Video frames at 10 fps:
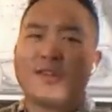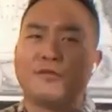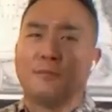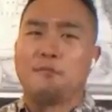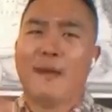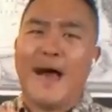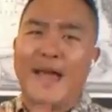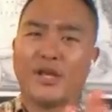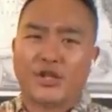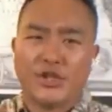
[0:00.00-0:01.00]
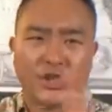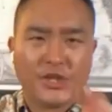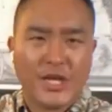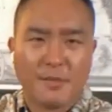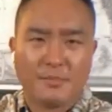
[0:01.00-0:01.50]
things, my
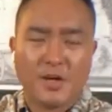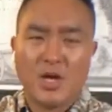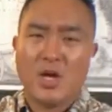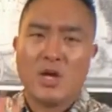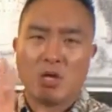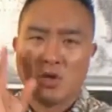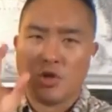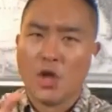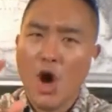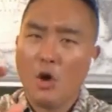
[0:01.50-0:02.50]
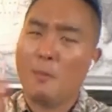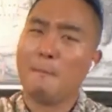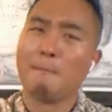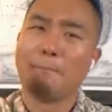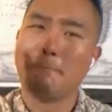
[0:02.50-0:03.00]
sheep know
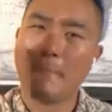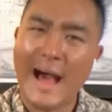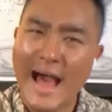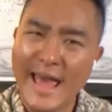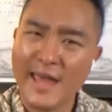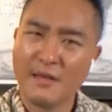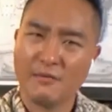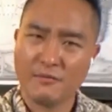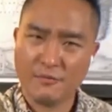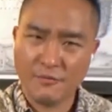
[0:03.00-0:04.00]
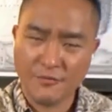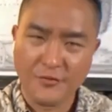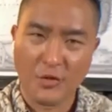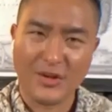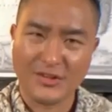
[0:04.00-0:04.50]
my
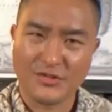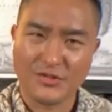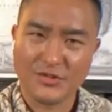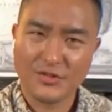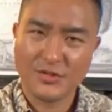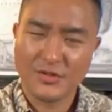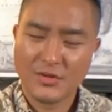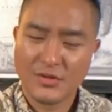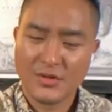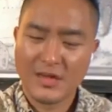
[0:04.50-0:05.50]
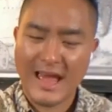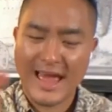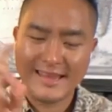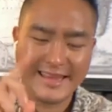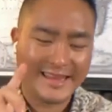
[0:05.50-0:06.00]
voice
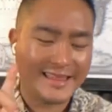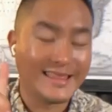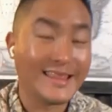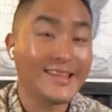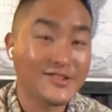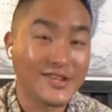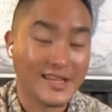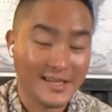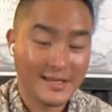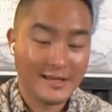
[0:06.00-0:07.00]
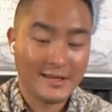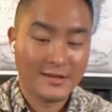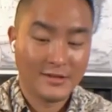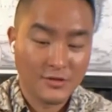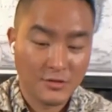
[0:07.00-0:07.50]
and they listen
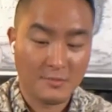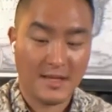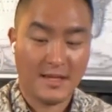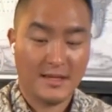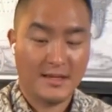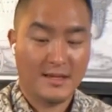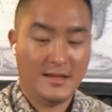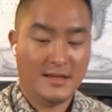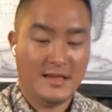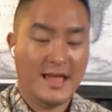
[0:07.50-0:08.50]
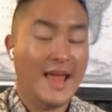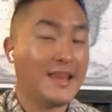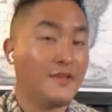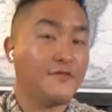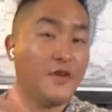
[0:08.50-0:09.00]
to me
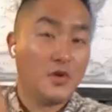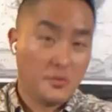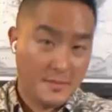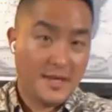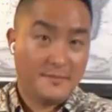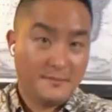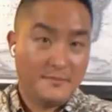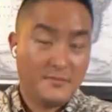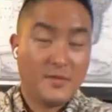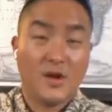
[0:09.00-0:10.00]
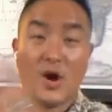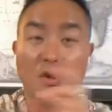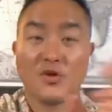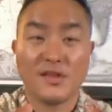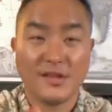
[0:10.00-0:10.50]
and they follow me.
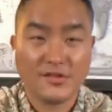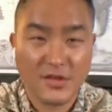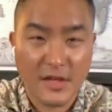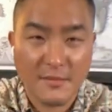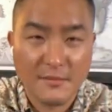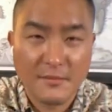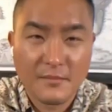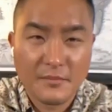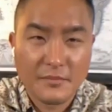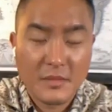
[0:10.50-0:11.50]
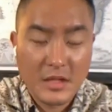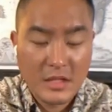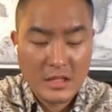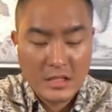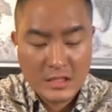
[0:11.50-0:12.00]
Are you listening?
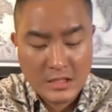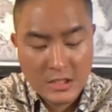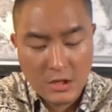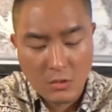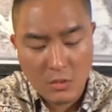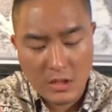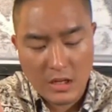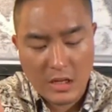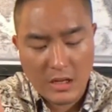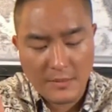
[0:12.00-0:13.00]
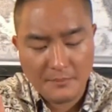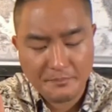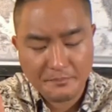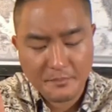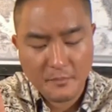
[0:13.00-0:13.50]
You know, uh,
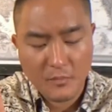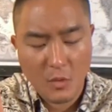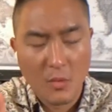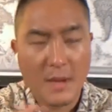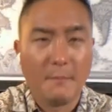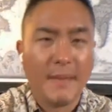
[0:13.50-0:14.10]
when a